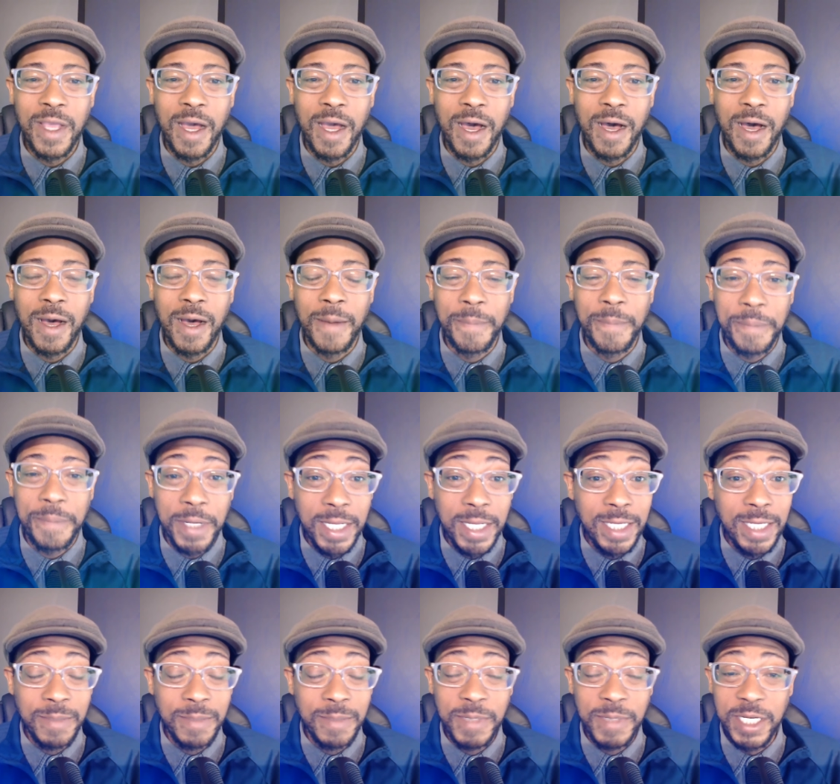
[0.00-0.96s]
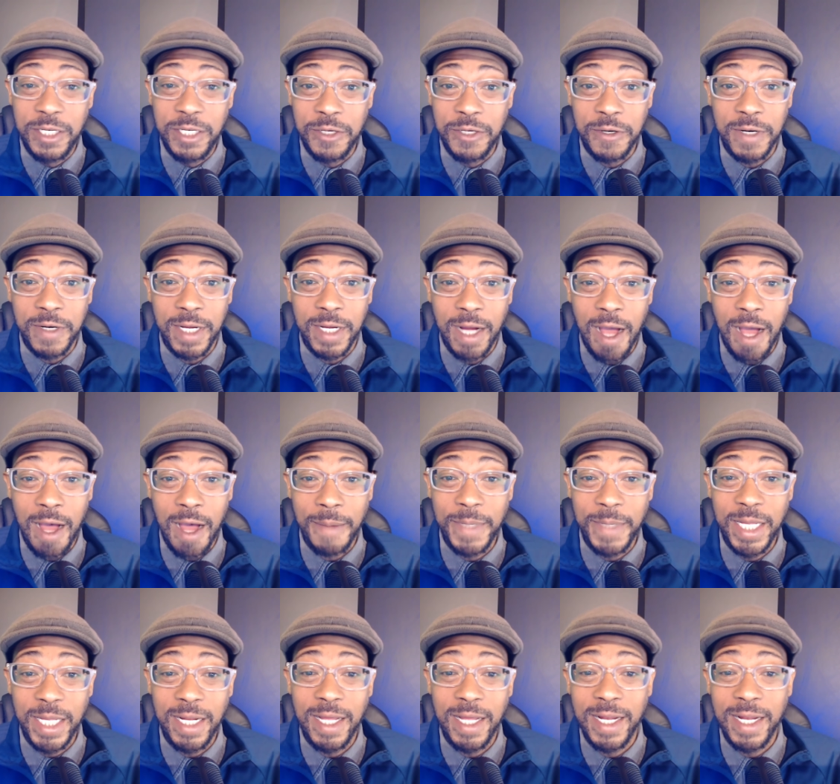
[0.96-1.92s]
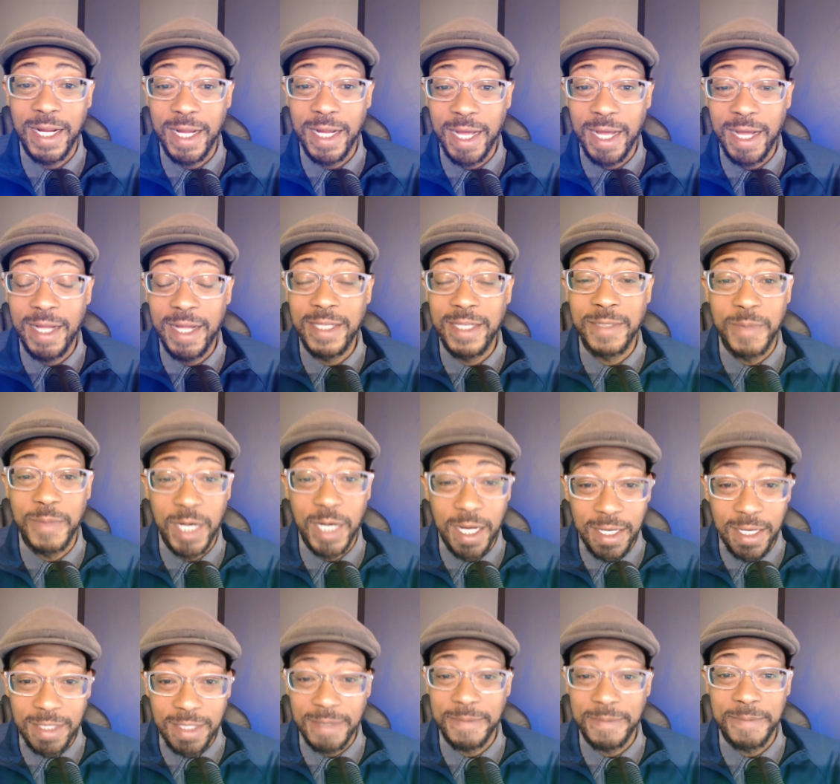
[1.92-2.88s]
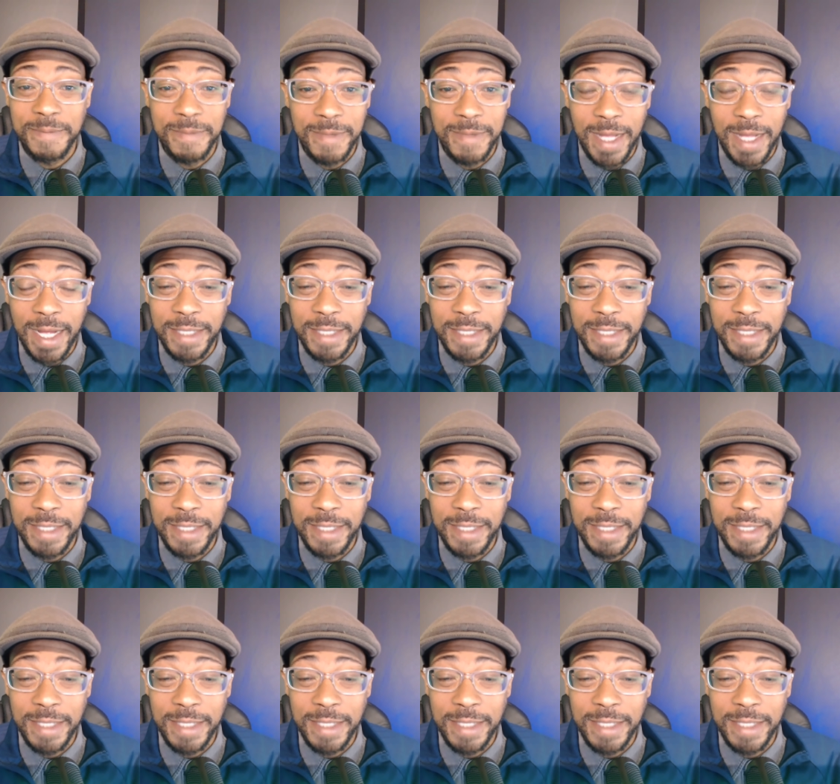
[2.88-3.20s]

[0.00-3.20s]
Uh, please be sure to comment and engage because,